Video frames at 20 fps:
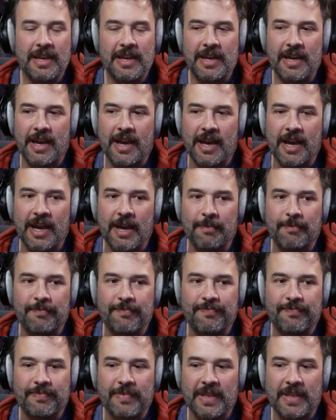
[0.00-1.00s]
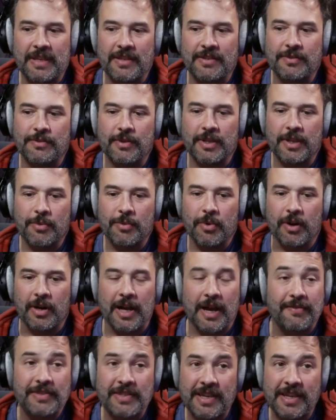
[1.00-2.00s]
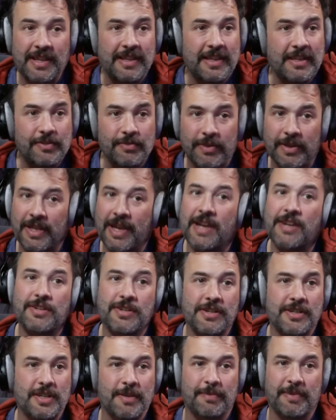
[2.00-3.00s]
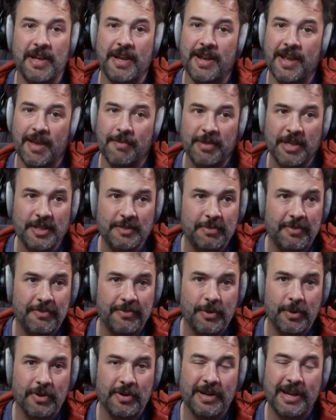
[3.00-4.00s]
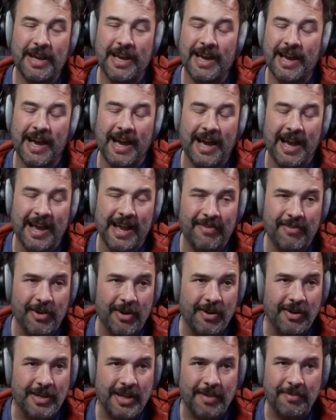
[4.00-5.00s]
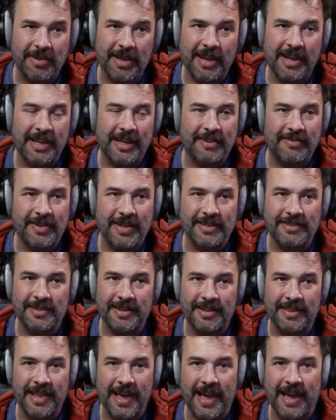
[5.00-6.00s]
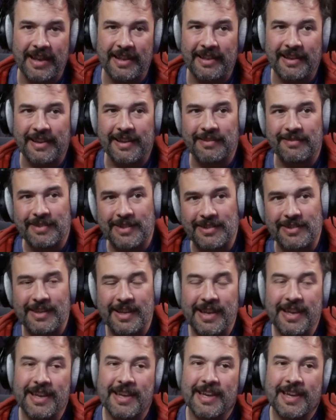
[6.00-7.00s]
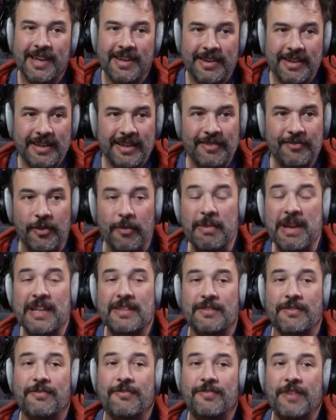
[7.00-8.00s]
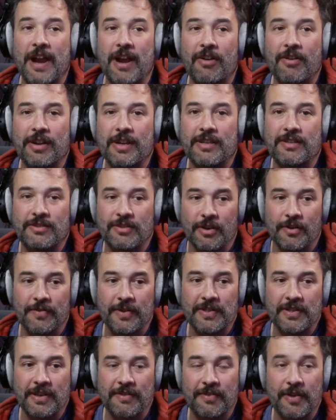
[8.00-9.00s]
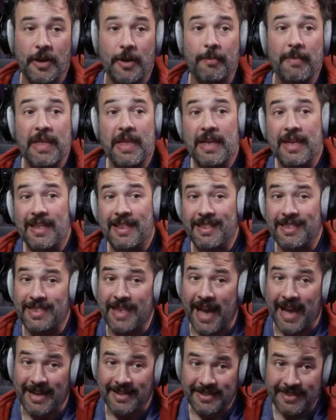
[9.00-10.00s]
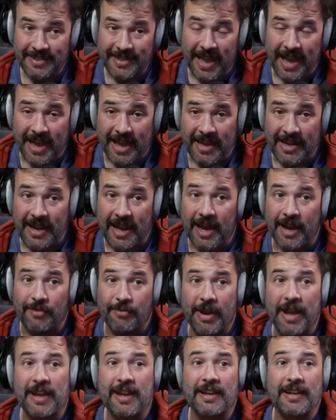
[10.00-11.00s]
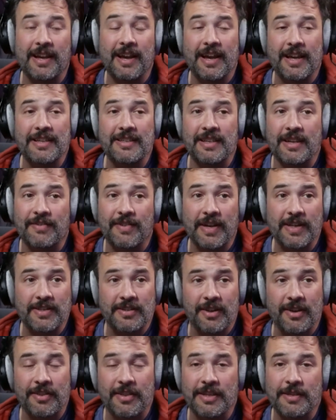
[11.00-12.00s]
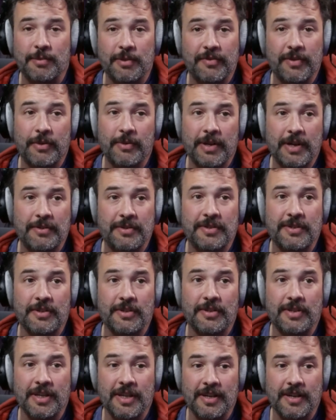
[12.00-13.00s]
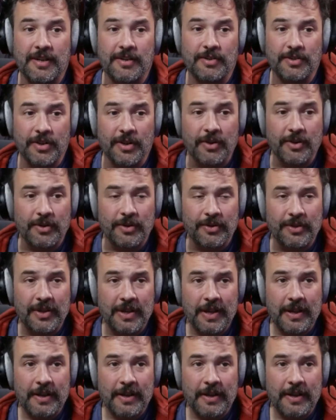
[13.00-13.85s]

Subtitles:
It doesn't really work. I've seen these relationship dynamics before. I have a hard time getting invested in that. Like for me, it's a very surfacey film. That said, I recognize that if I saw this movie when I was 13 years old,